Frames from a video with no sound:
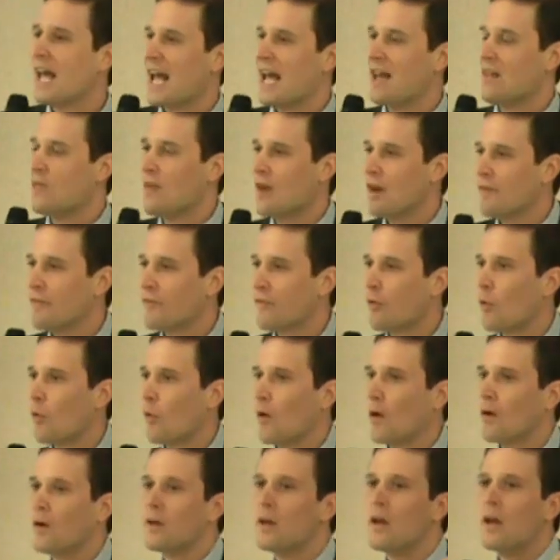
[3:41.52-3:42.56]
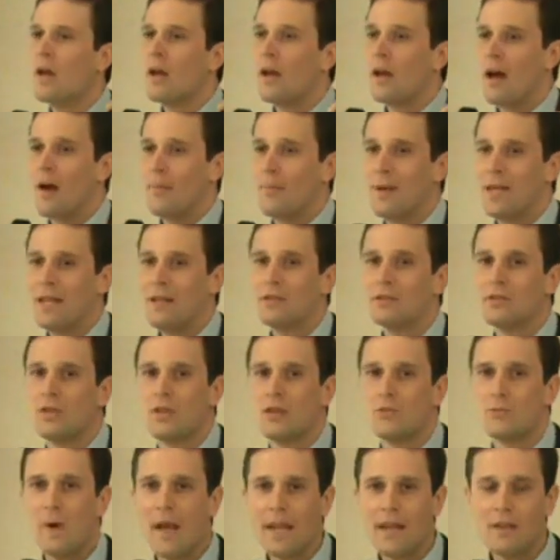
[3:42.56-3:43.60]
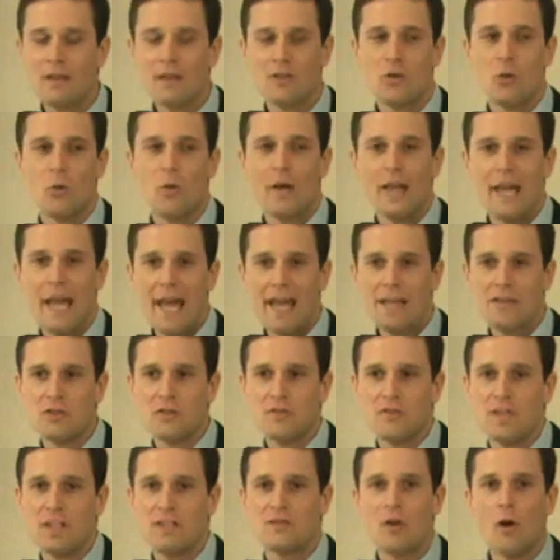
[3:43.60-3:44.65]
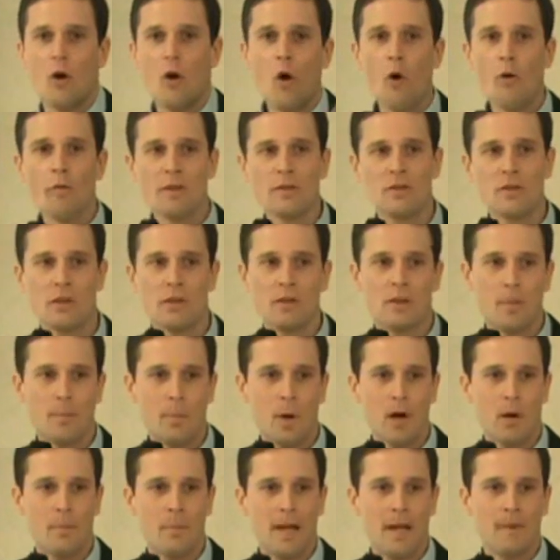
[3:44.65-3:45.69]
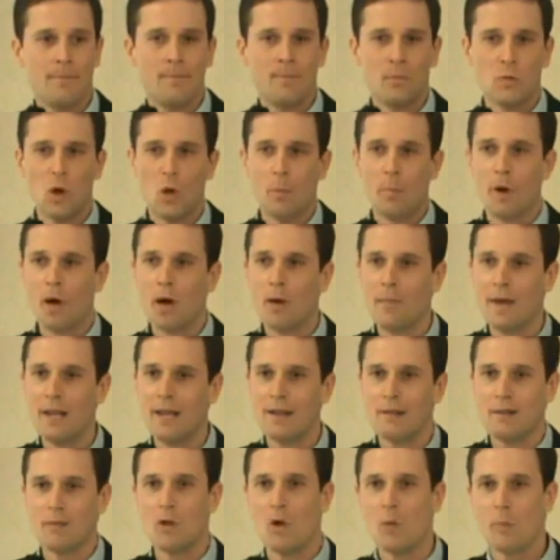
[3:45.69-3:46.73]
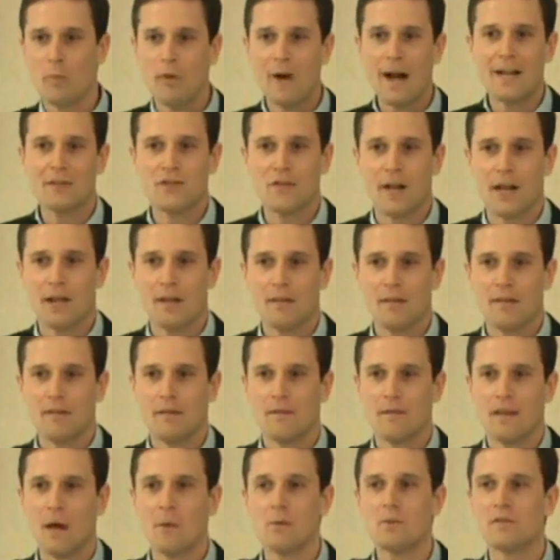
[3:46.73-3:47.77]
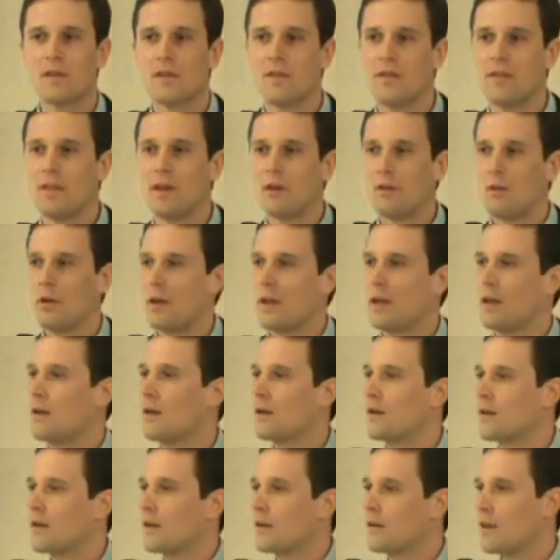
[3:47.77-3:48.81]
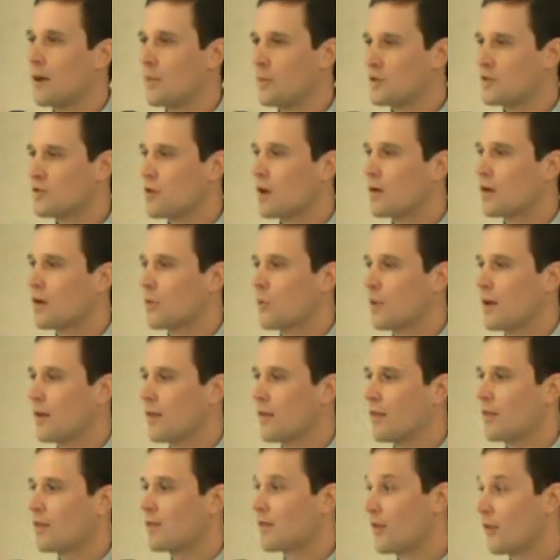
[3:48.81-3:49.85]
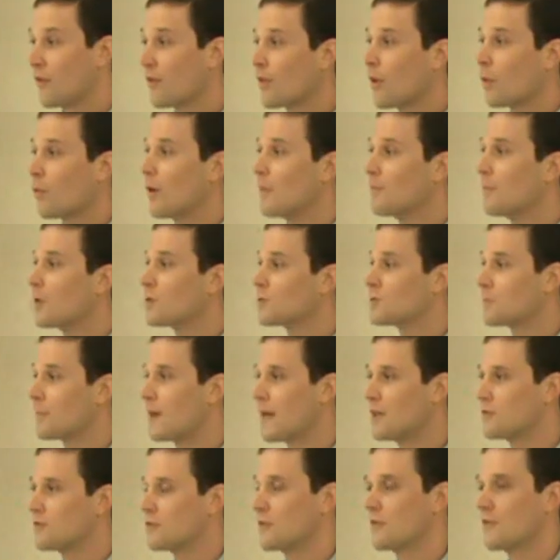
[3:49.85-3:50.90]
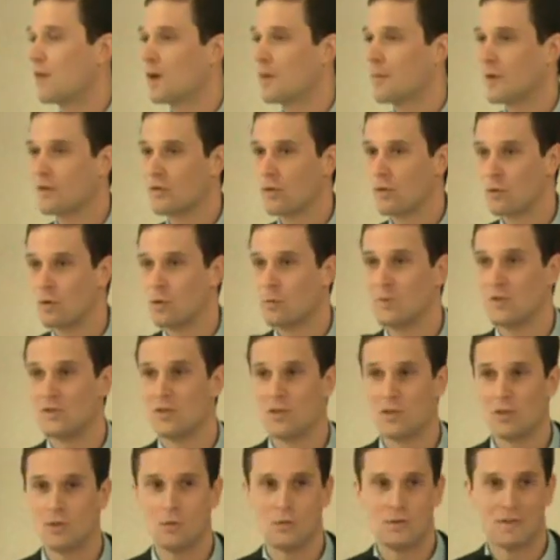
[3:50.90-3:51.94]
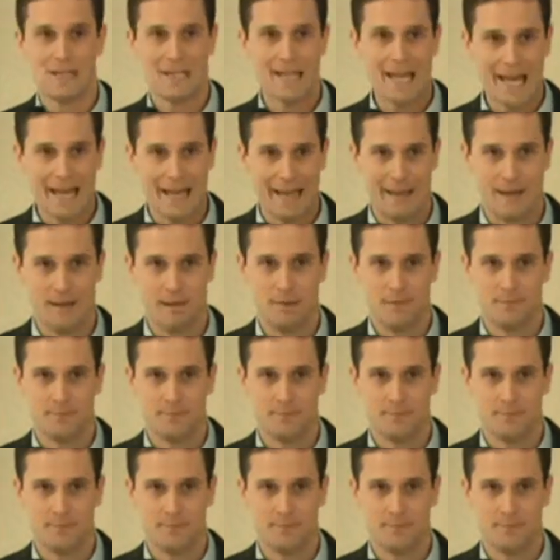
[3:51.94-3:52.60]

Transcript: and therefore appeal to the regulatory agency to overturn the permit. No permit, no project. That was a theory that we started with. That's still what most major environmental groups do today.